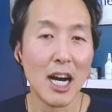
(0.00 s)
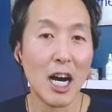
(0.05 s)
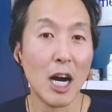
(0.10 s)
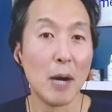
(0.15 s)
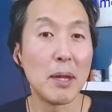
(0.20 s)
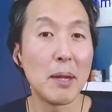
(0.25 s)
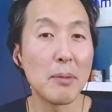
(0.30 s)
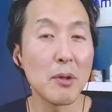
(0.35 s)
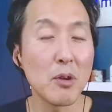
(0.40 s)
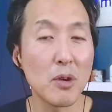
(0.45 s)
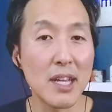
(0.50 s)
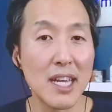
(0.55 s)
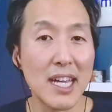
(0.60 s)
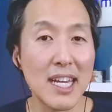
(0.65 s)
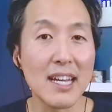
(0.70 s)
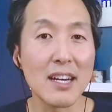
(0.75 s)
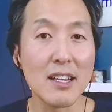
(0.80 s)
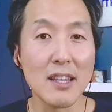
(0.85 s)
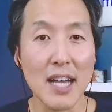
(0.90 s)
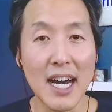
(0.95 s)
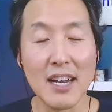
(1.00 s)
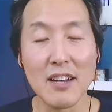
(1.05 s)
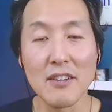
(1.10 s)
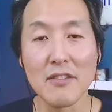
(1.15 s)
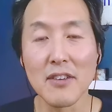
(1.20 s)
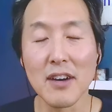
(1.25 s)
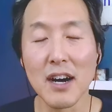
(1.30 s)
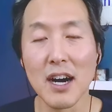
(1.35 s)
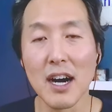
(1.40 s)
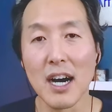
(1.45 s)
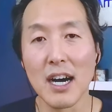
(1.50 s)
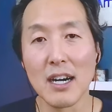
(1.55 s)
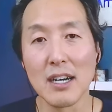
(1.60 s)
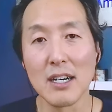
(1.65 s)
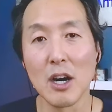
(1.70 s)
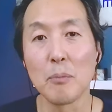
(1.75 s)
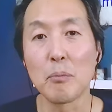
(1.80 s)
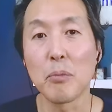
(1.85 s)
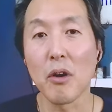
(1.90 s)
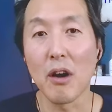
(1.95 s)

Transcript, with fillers: uh, people who are eating a lot of uh,